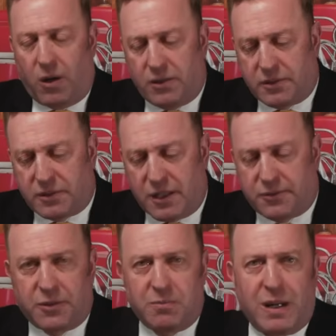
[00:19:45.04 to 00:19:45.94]
All that's
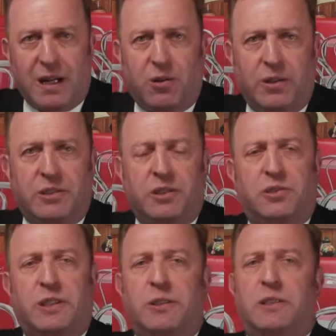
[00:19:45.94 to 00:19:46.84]
left for Mao is a
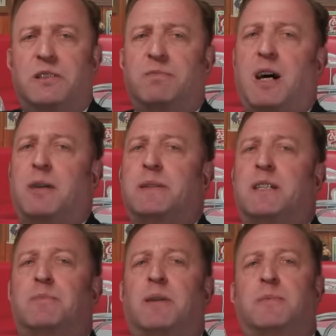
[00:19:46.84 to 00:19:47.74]
series of
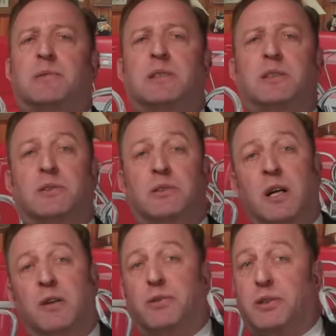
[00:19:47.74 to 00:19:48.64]
mopping up operations,
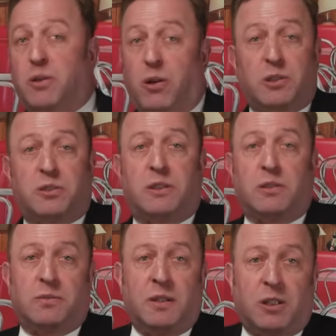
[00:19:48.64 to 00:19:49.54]
for there are
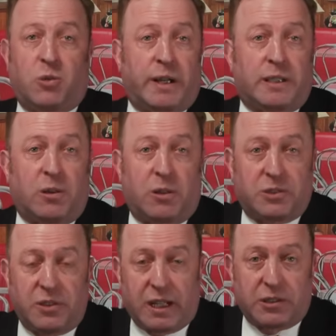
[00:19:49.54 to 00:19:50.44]
still quite
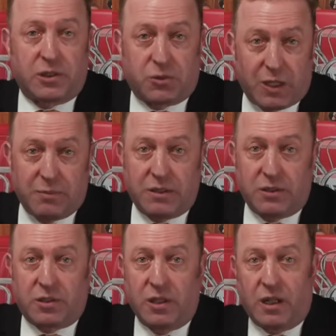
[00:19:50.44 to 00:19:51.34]
large nationalist
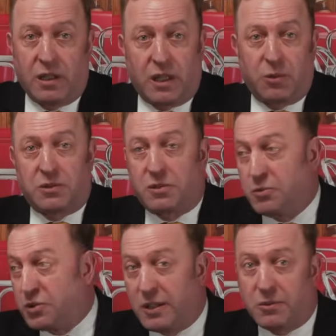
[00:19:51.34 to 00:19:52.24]
remnants, along with
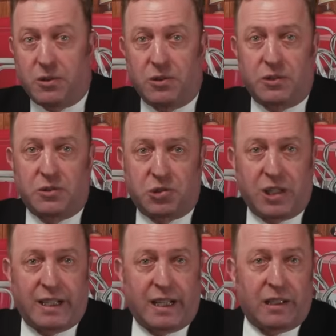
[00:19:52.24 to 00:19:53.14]
some generals and
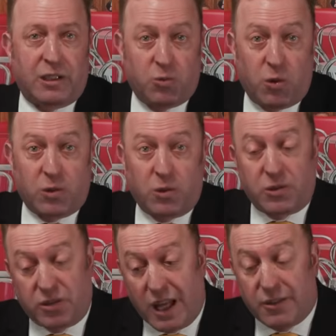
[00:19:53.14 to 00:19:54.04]
Chiang allied
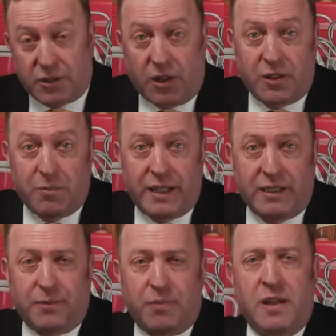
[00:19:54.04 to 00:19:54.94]
warlords left on the
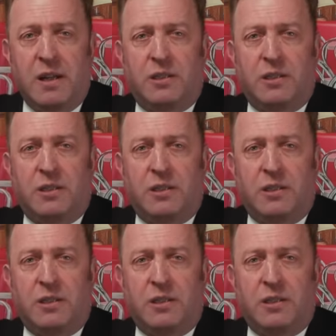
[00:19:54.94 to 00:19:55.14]
mainland.